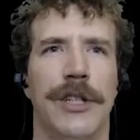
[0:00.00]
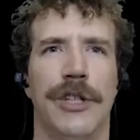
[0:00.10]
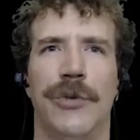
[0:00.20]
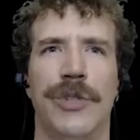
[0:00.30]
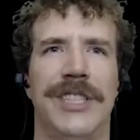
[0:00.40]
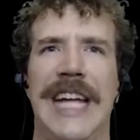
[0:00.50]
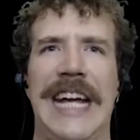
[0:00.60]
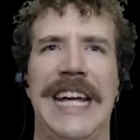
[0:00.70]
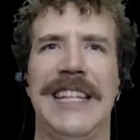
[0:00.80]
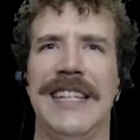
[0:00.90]
who has
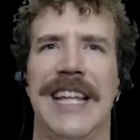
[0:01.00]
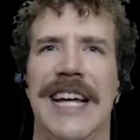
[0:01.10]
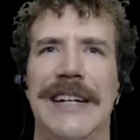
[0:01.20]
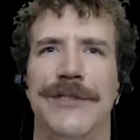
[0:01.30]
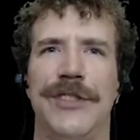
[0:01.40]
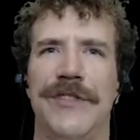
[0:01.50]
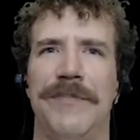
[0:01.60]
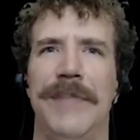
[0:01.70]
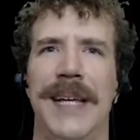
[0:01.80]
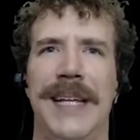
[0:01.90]
taken the lives of
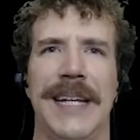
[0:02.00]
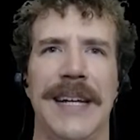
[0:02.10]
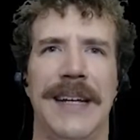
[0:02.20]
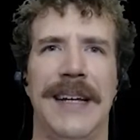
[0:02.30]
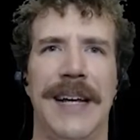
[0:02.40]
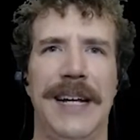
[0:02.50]
many